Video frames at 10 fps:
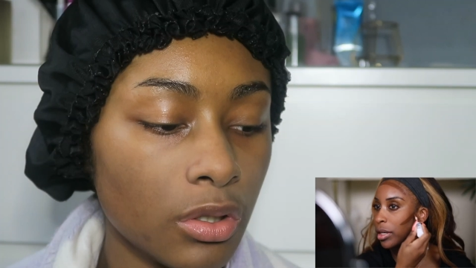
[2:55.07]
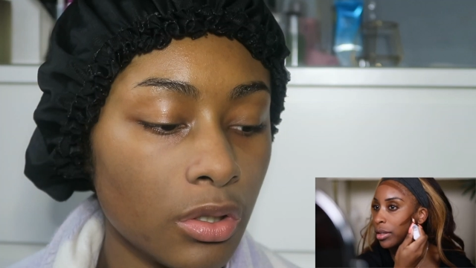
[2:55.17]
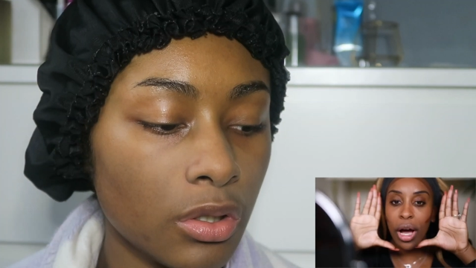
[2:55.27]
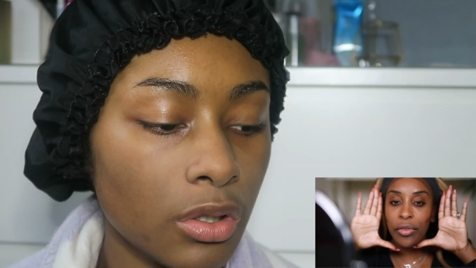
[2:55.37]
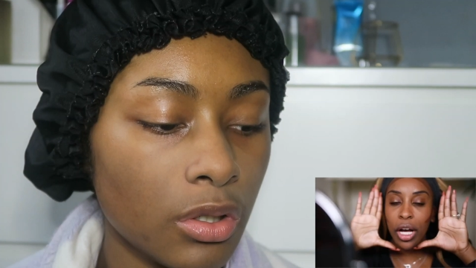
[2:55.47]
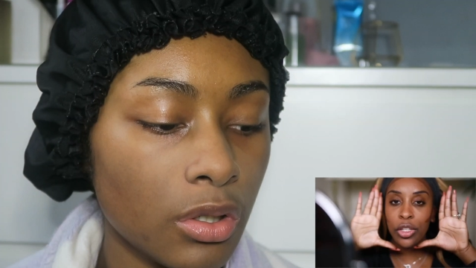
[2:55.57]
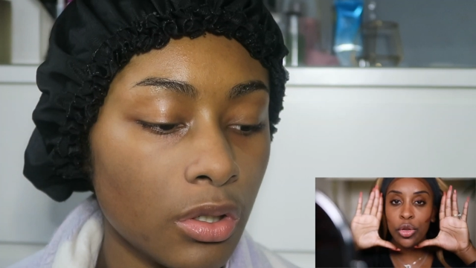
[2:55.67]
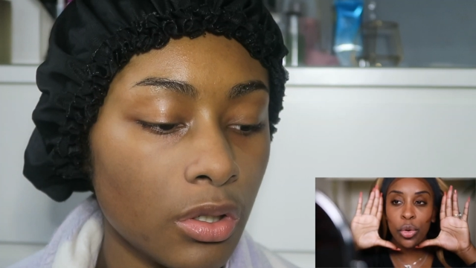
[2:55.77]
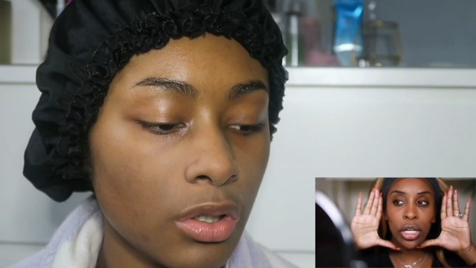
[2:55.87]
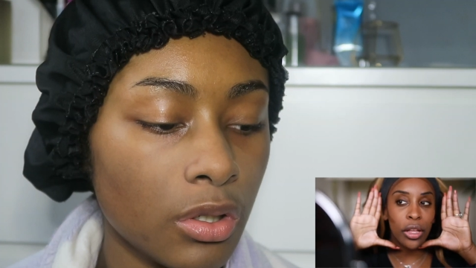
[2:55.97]
Speaker 1: I've
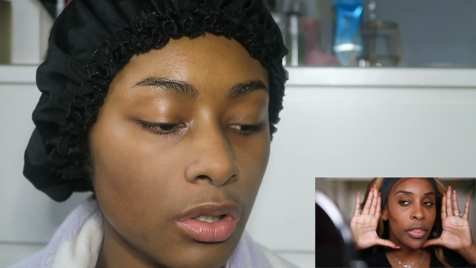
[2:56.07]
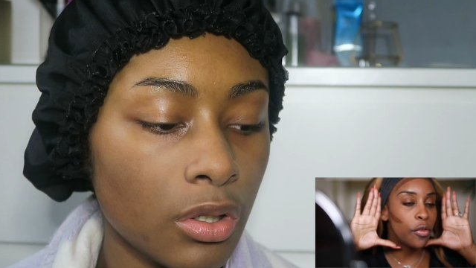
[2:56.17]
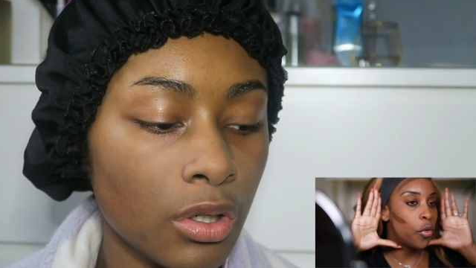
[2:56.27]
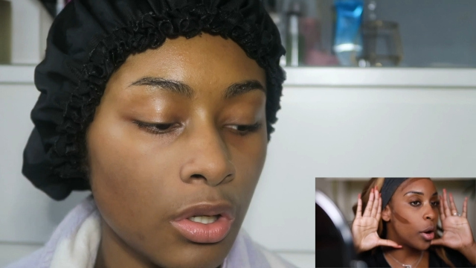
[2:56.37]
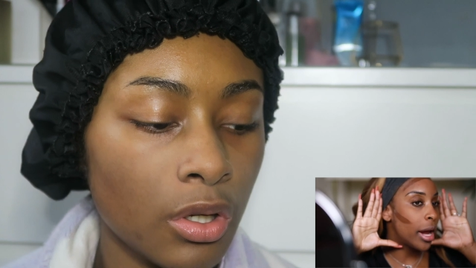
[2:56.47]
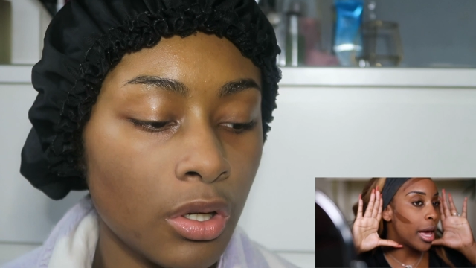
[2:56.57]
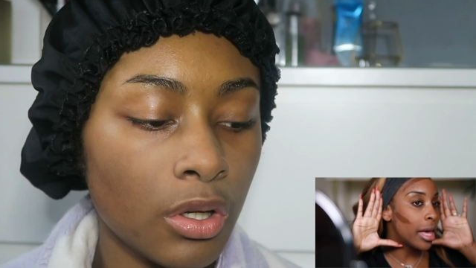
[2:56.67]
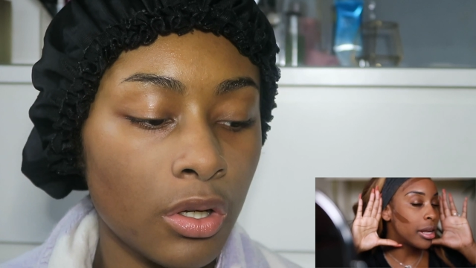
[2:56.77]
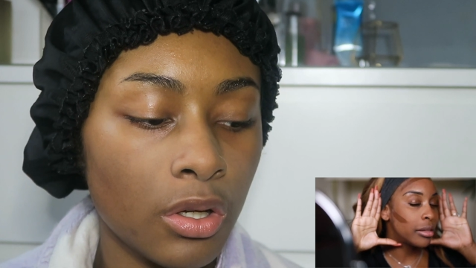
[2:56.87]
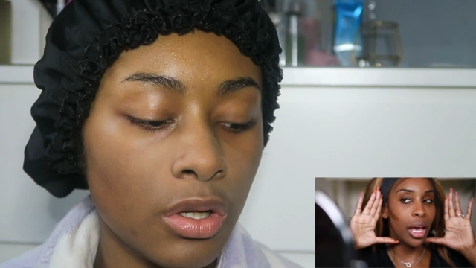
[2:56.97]
contoured the forehead
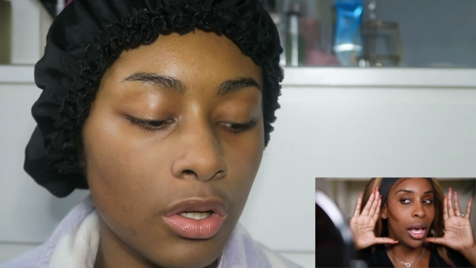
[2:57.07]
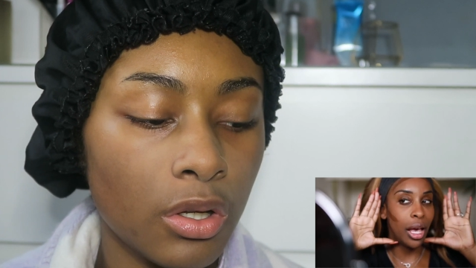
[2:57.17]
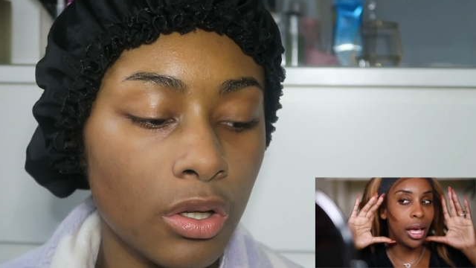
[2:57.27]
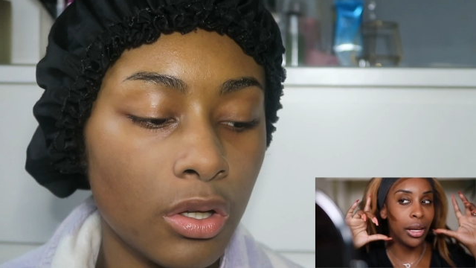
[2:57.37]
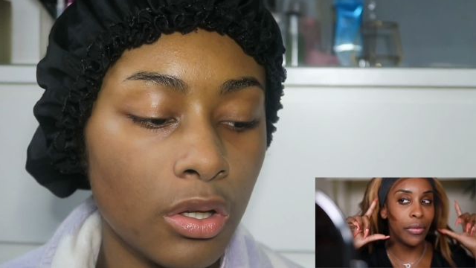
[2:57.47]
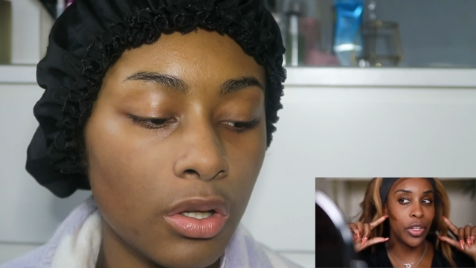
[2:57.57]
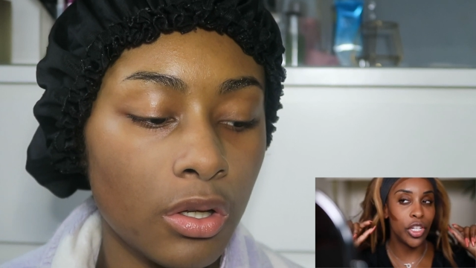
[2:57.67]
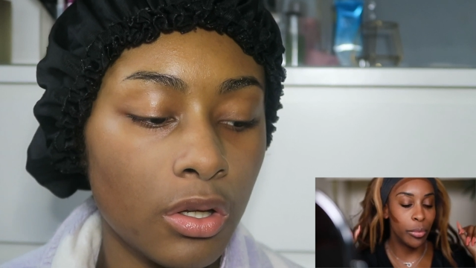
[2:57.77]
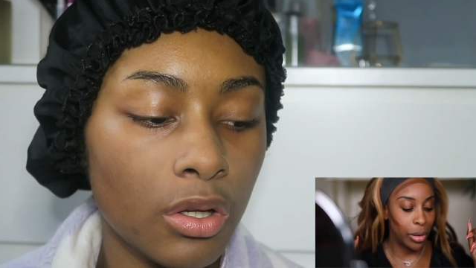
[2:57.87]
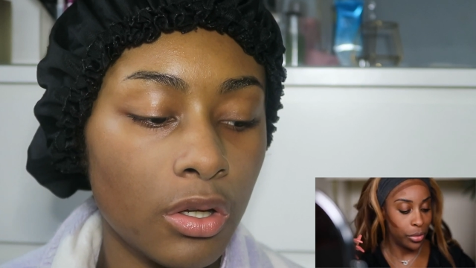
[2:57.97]
and the
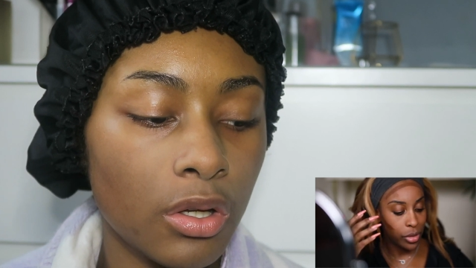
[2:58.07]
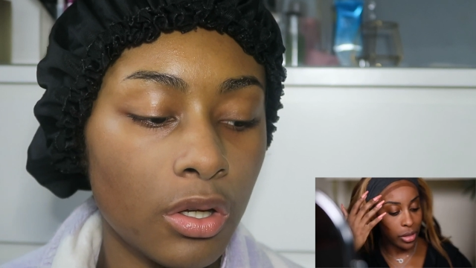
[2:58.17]
cheekbones.